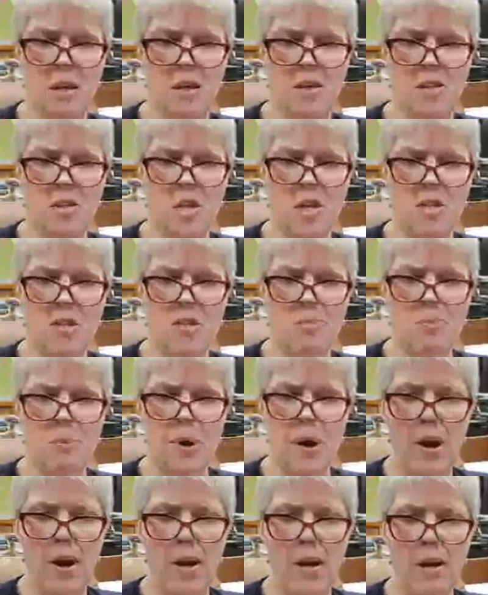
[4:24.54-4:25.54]
Chase
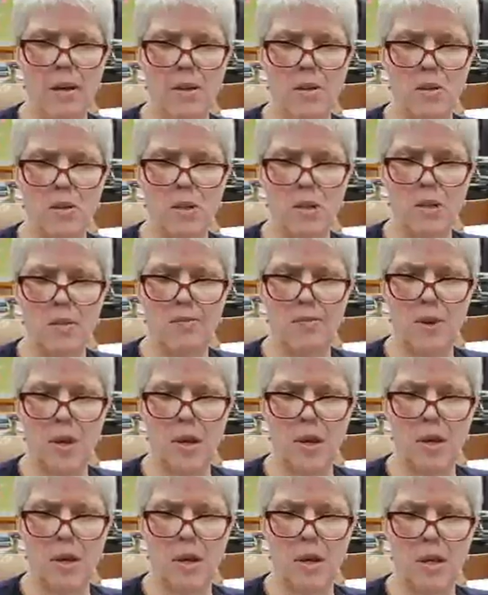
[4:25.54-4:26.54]
sprang to his
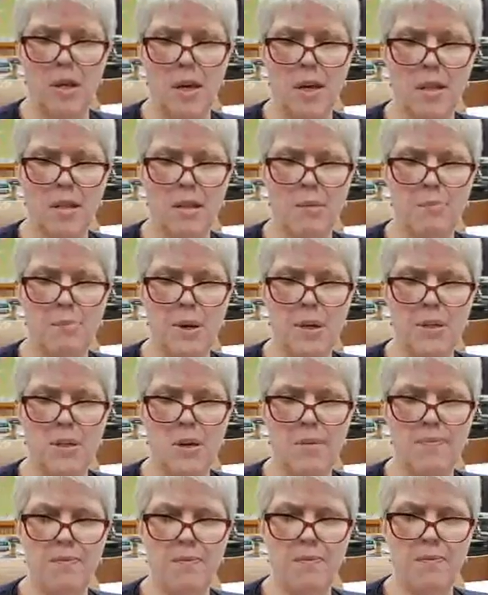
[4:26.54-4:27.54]
feet, yanked the
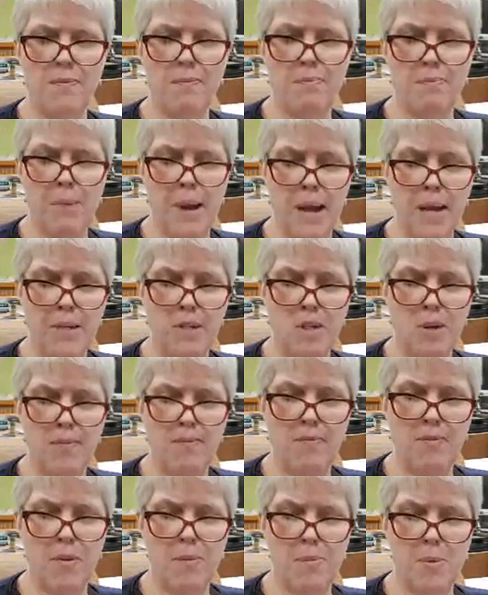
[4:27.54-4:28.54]
badge
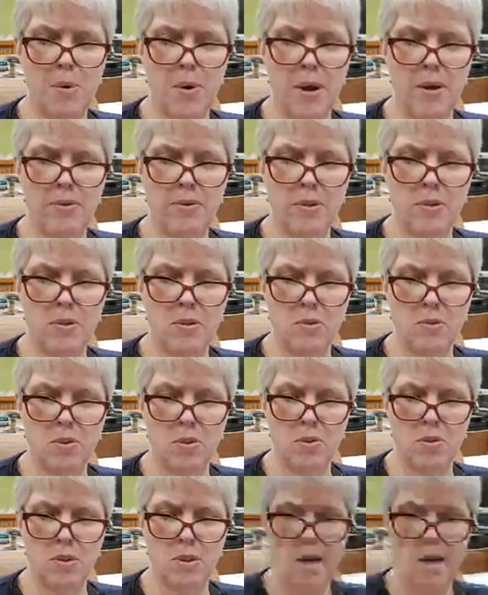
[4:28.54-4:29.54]
up from around the
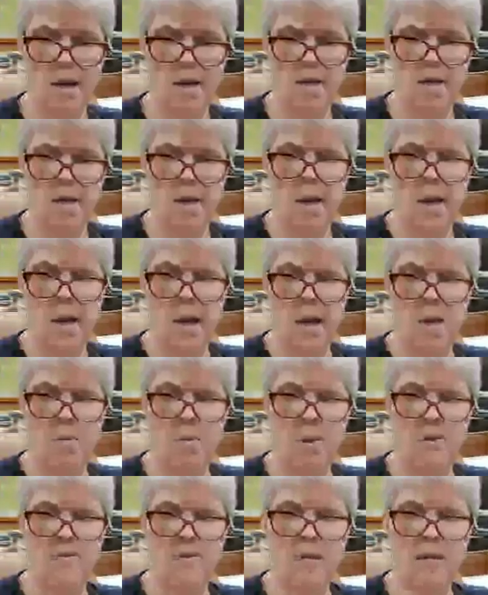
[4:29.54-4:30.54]
soldier's neck, and
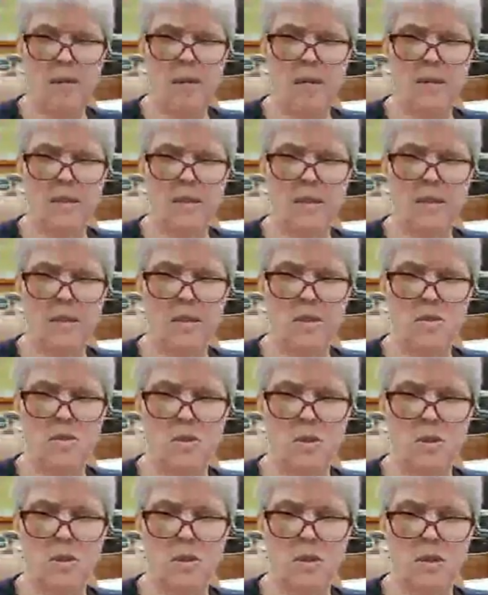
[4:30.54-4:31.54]
waved it against the
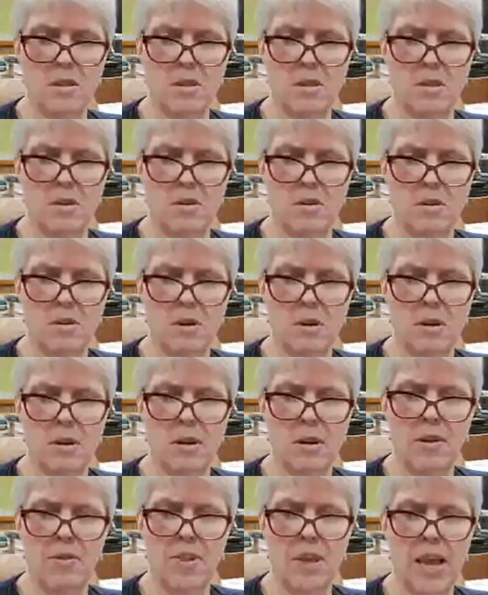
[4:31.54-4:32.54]
door's sensor.
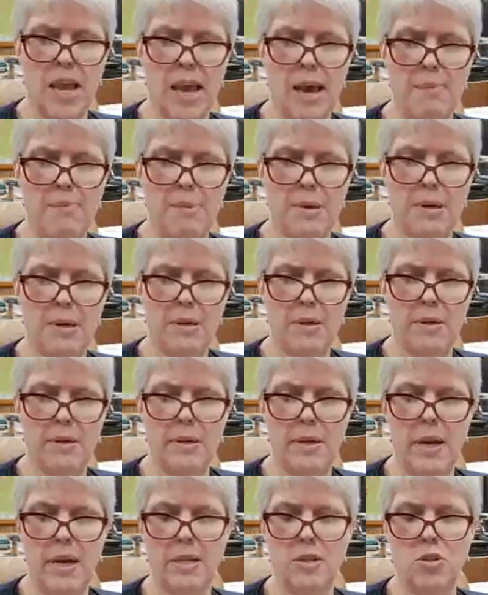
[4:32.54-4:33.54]
Nothing happened.
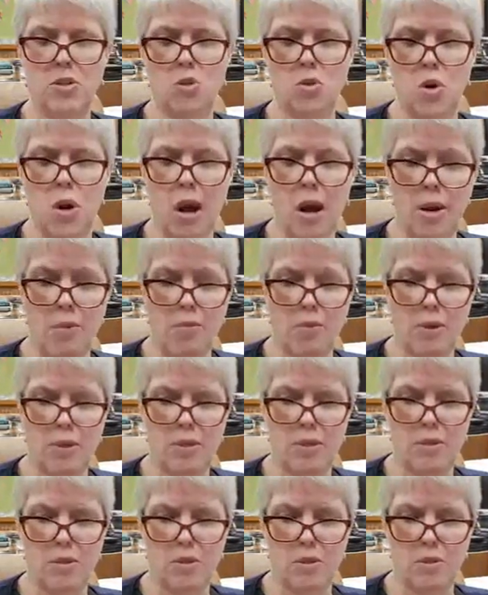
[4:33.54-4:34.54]
"Nice try,"
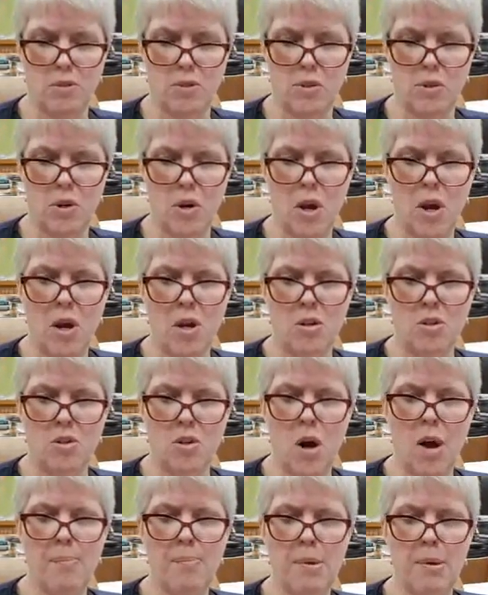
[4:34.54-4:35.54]
wheezed the soldier.
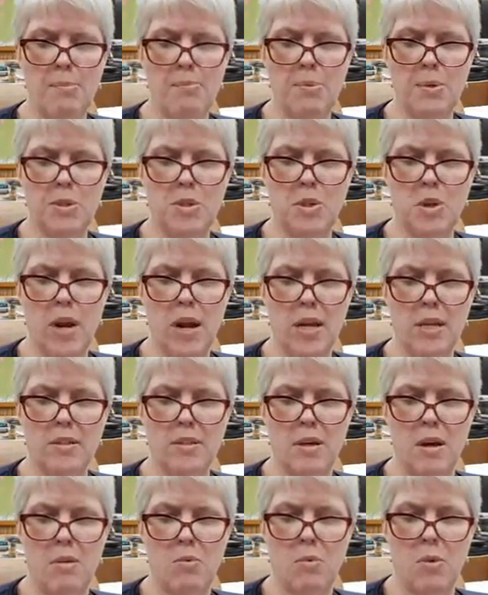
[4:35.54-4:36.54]
"Drop it and put your hands
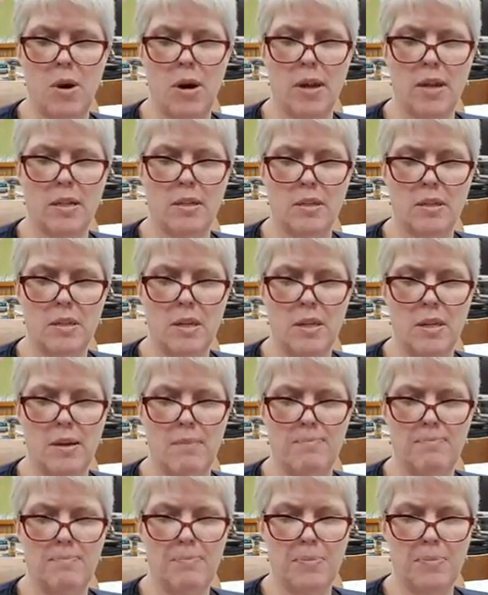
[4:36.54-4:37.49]
out where I can see them."